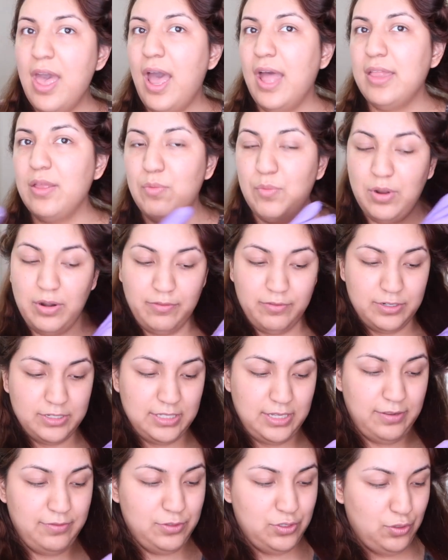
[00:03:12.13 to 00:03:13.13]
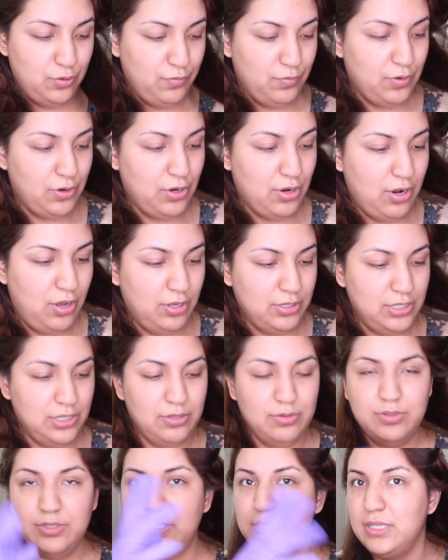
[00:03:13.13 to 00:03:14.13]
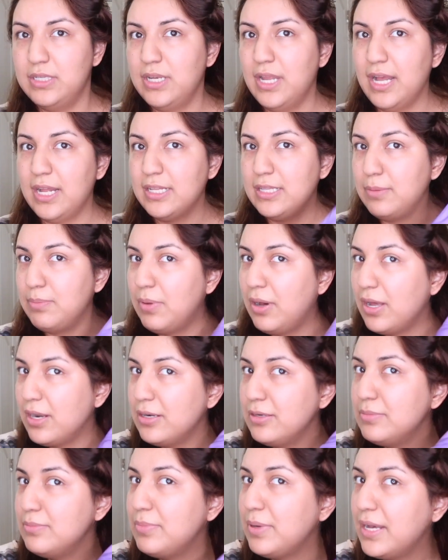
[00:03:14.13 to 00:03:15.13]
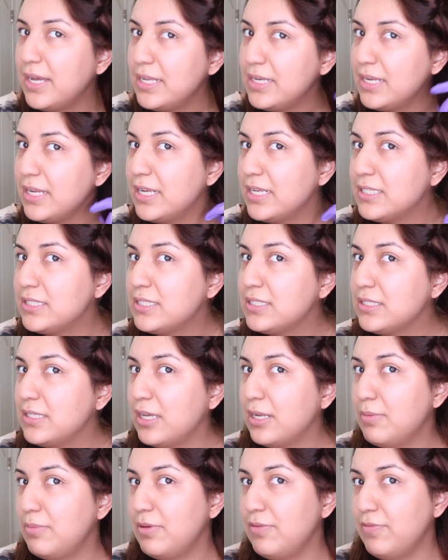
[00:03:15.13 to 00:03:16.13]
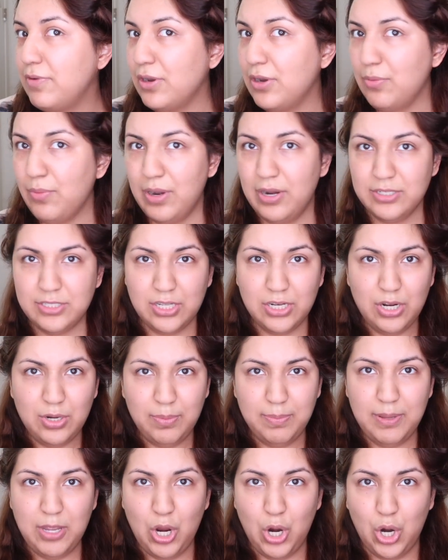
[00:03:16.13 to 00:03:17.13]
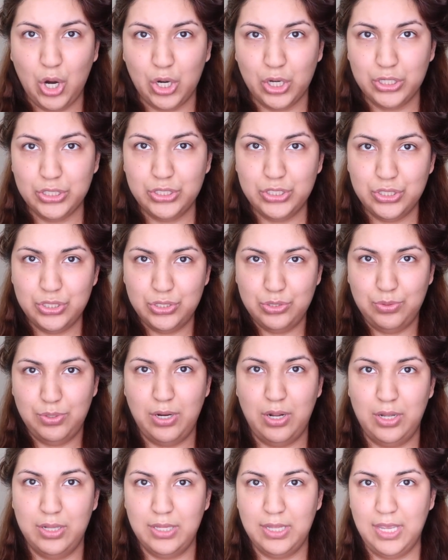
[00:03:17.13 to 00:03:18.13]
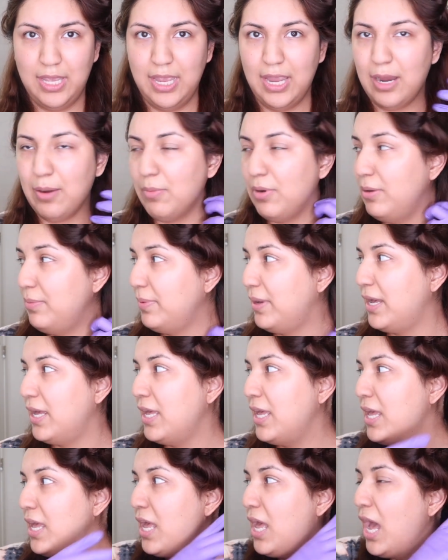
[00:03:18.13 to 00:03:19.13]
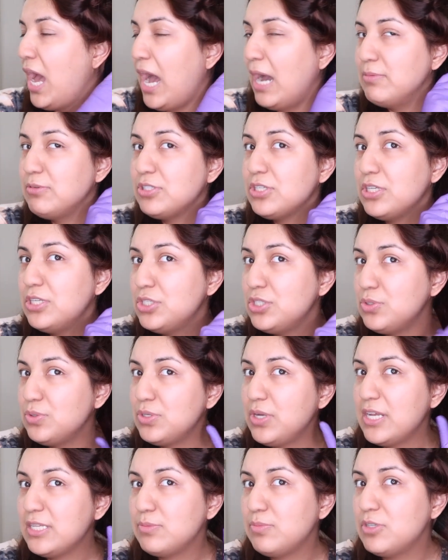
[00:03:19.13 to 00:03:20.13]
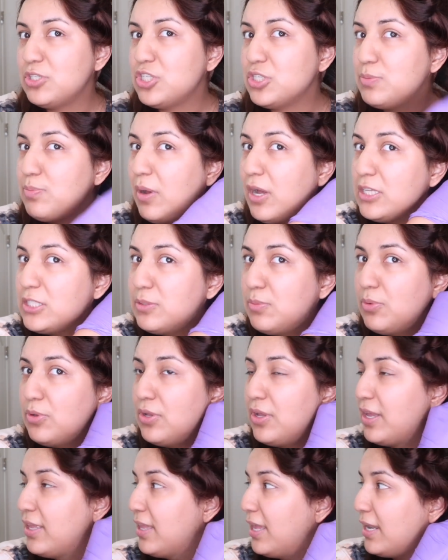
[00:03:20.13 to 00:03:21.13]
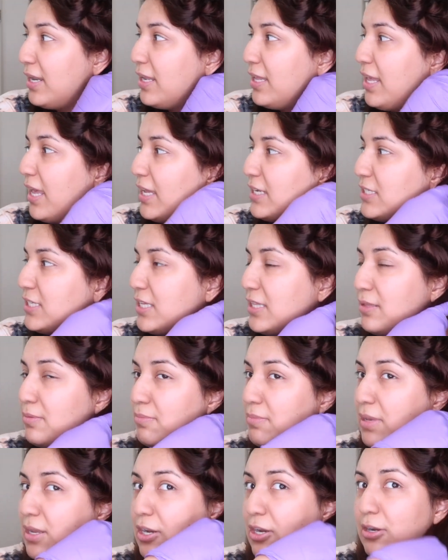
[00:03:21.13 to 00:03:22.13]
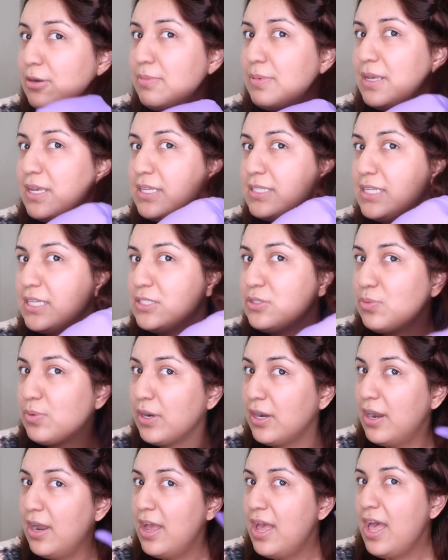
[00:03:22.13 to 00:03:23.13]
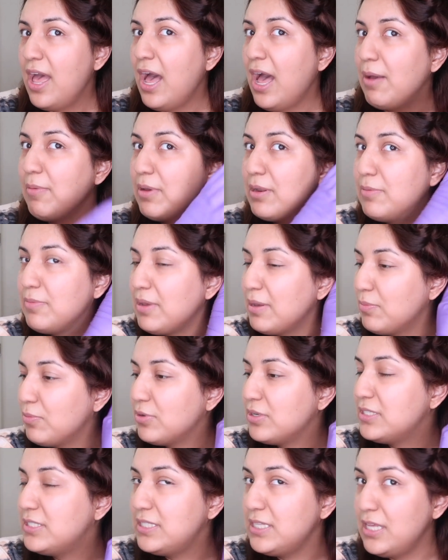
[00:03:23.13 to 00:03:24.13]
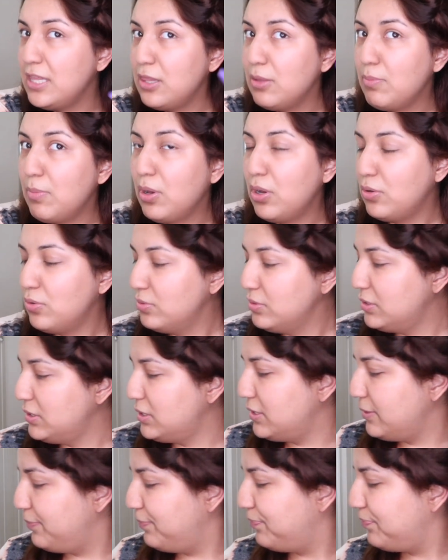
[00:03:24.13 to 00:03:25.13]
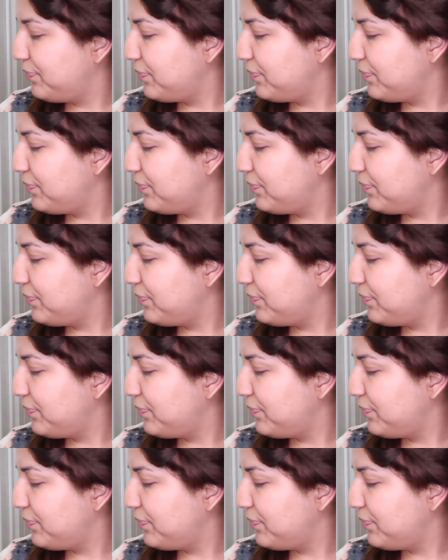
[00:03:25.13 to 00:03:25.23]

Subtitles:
And then whatever's left over, I'll use it at the bottom. But it's gonna be very rare. It's gonna be hard to do it on the camera, but I'm just gonna do as much as possible and then get to the mirror because that's where I'm gonna be able to see the most.